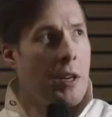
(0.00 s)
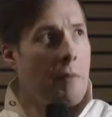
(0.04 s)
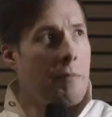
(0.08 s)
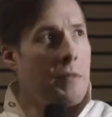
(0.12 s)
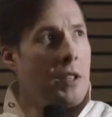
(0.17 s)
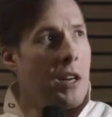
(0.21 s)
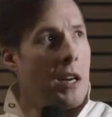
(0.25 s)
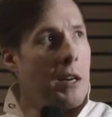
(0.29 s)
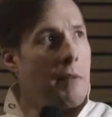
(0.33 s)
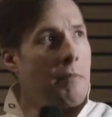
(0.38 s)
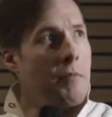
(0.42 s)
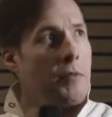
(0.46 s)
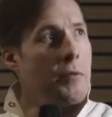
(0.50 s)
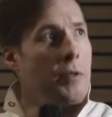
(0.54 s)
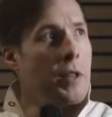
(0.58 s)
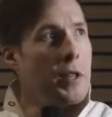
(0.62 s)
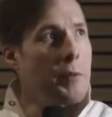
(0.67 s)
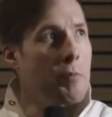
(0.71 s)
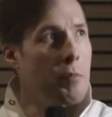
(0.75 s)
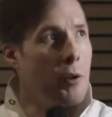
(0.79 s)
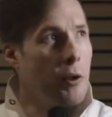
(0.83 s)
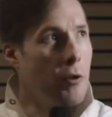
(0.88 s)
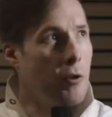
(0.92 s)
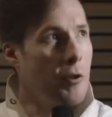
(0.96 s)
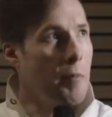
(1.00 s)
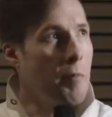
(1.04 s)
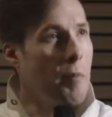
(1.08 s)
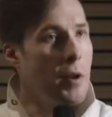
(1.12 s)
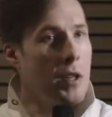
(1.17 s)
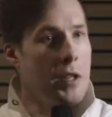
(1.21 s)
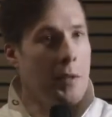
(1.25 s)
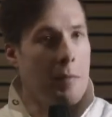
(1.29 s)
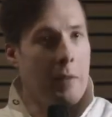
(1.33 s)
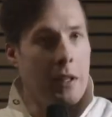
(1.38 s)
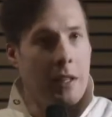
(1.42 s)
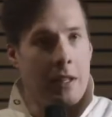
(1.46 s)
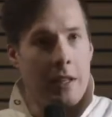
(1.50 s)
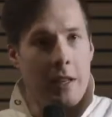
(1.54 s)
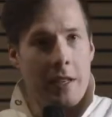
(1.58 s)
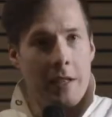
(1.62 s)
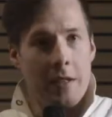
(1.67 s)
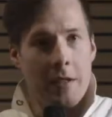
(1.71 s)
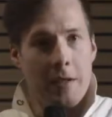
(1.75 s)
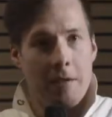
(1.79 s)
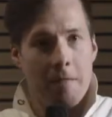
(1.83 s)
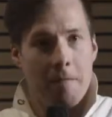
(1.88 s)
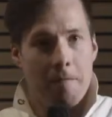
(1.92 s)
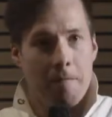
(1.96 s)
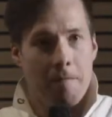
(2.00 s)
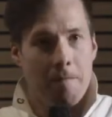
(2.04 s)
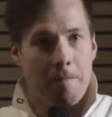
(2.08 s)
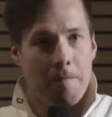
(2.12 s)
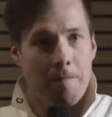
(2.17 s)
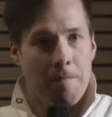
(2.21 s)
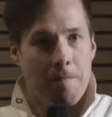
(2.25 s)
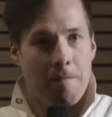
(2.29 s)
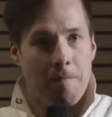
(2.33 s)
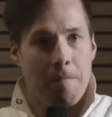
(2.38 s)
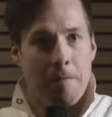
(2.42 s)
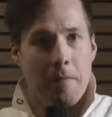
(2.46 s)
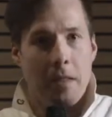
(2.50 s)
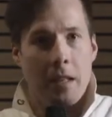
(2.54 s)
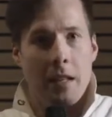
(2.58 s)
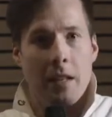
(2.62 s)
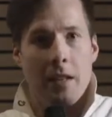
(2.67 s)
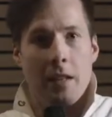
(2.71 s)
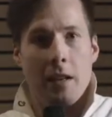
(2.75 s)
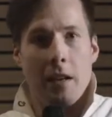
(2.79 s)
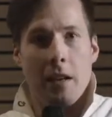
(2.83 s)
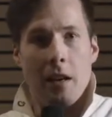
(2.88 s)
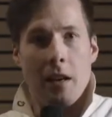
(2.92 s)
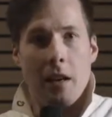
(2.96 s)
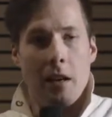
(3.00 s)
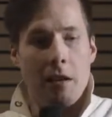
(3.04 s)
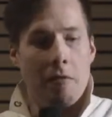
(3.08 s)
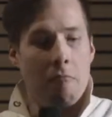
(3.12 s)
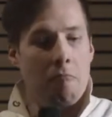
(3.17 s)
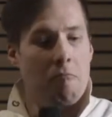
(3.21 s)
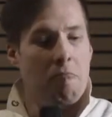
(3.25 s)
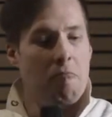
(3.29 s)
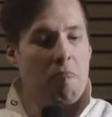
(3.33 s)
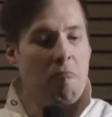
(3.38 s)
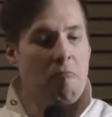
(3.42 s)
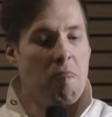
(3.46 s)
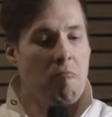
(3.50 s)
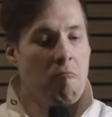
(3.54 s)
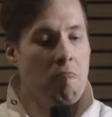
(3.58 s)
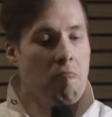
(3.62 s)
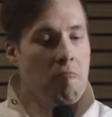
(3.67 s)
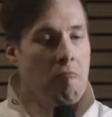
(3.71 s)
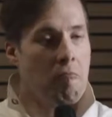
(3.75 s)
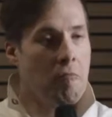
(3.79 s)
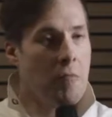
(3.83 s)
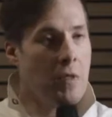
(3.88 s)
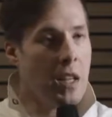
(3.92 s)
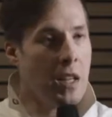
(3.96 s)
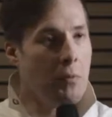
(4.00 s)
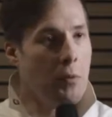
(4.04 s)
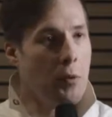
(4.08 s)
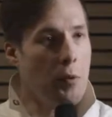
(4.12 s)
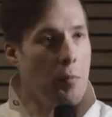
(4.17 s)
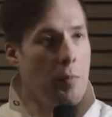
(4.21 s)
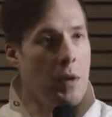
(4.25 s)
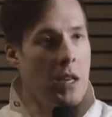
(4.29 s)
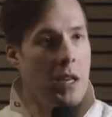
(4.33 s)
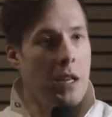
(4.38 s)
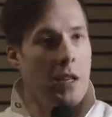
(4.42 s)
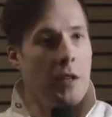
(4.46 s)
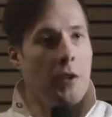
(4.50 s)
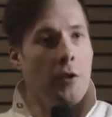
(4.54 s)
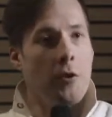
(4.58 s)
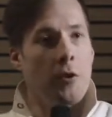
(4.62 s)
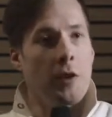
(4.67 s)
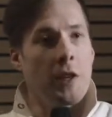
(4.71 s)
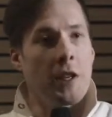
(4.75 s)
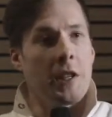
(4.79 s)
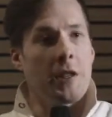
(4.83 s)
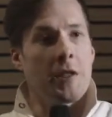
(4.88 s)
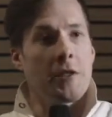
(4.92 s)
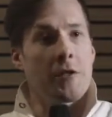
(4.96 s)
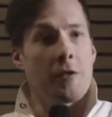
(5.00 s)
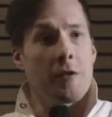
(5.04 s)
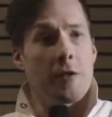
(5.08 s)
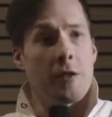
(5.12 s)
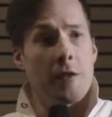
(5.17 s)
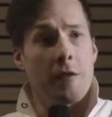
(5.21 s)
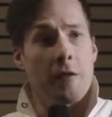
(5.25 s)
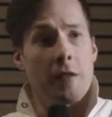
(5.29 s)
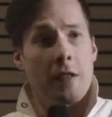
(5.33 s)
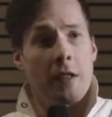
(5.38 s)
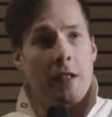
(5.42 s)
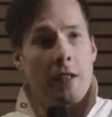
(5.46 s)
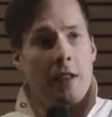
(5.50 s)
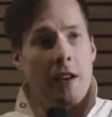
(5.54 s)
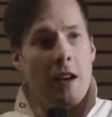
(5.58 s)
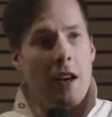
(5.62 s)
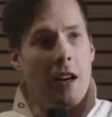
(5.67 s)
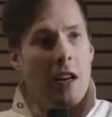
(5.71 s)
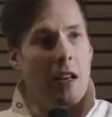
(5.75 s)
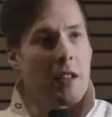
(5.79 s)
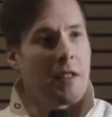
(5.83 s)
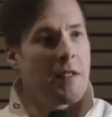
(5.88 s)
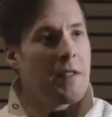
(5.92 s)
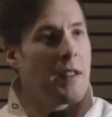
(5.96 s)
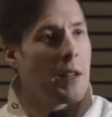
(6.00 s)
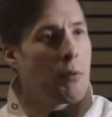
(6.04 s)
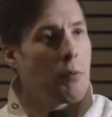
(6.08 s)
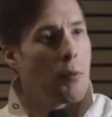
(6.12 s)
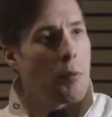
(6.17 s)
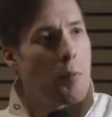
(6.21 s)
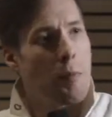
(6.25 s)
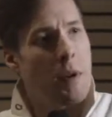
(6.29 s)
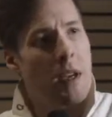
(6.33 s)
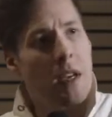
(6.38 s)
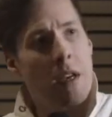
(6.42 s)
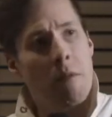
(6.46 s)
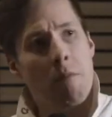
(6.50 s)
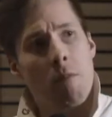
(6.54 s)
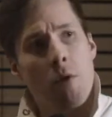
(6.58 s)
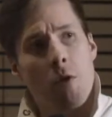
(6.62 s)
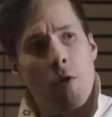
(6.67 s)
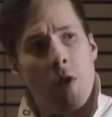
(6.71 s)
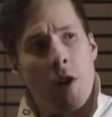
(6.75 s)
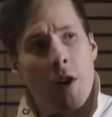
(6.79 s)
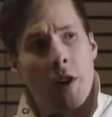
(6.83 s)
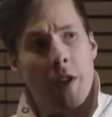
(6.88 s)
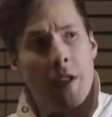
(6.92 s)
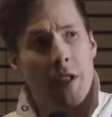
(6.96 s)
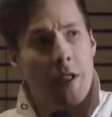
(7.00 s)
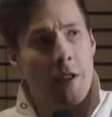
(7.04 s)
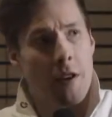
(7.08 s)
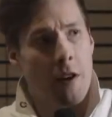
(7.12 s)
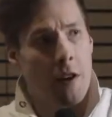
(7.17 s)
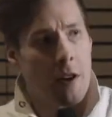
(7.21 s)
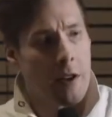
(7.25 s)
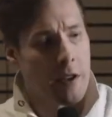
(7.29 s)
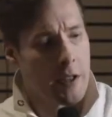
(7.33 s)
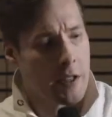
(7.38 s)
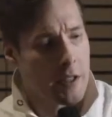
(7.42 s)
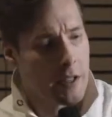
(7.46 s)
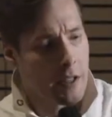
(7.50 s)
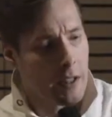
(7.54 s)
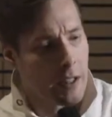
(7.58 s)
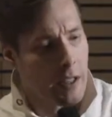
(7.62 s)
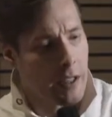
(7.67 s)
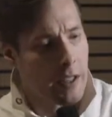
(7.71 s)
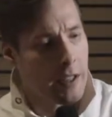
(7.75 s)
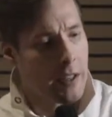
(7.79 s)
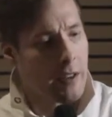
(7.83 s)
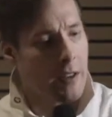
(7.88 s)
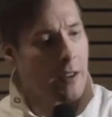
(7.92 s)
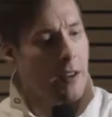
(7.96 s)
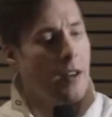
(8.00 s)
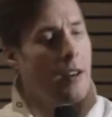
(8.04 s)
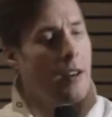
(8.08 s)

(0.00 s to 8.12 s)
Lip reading: some time to explore possibilities that would be non-intrusive, that would be more indirect, like